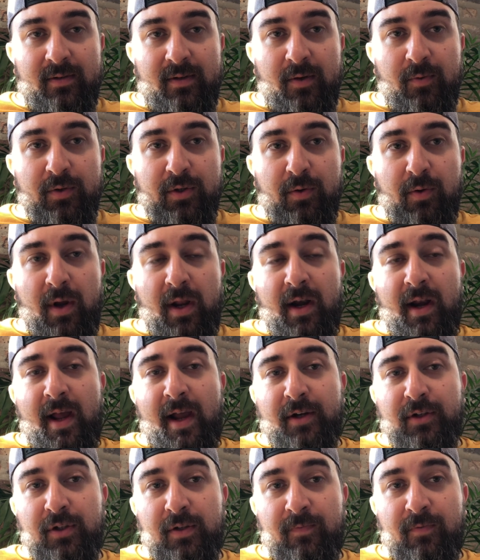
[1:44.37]
It was created
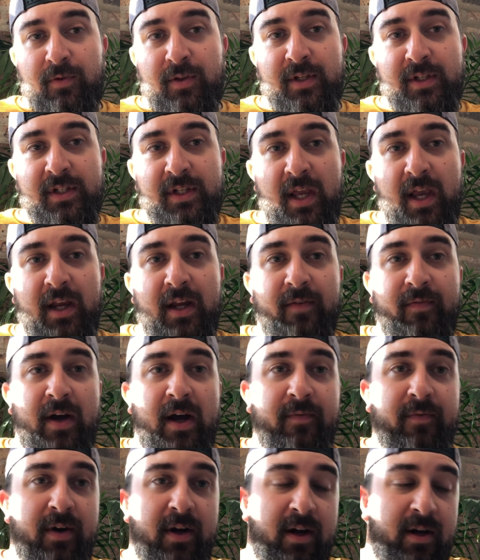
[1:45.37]
actually for the sake of
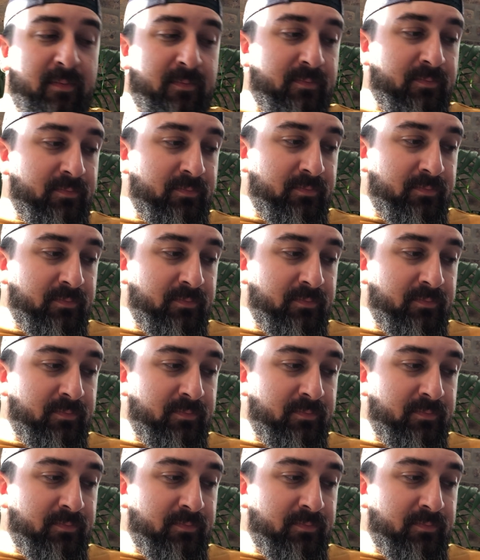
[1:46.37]
Abraham.